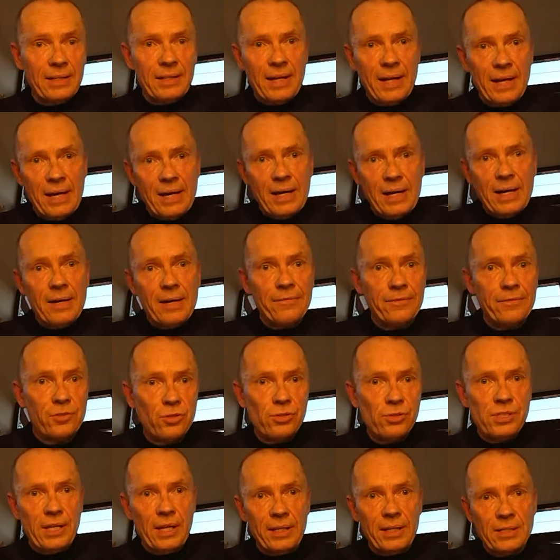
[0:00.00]
and a half, two
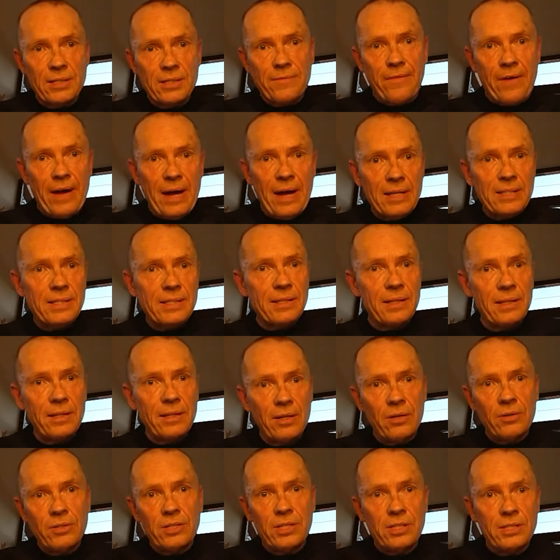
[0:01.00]
seconds faster, you
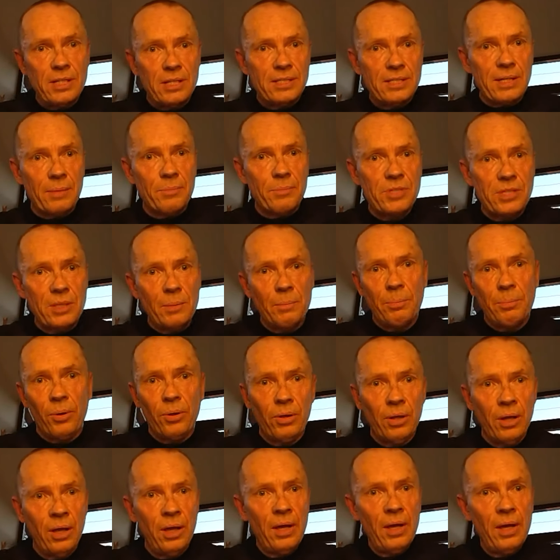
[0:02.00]
know, just in some simple,
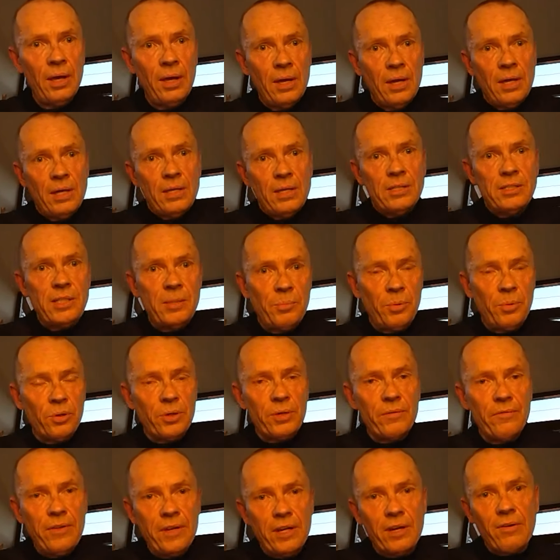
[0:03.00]
simple
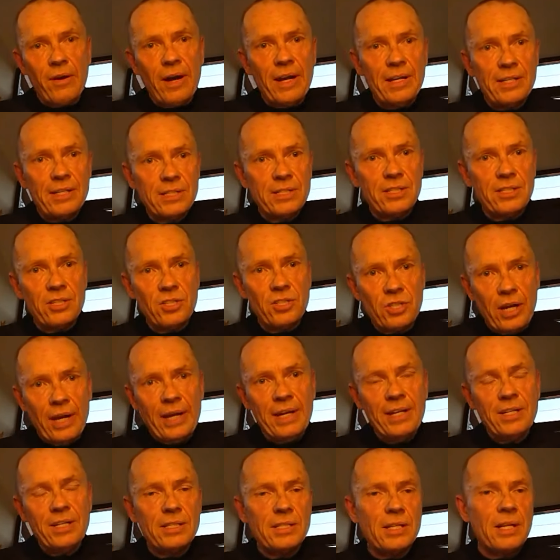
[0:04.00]
configurations and changes.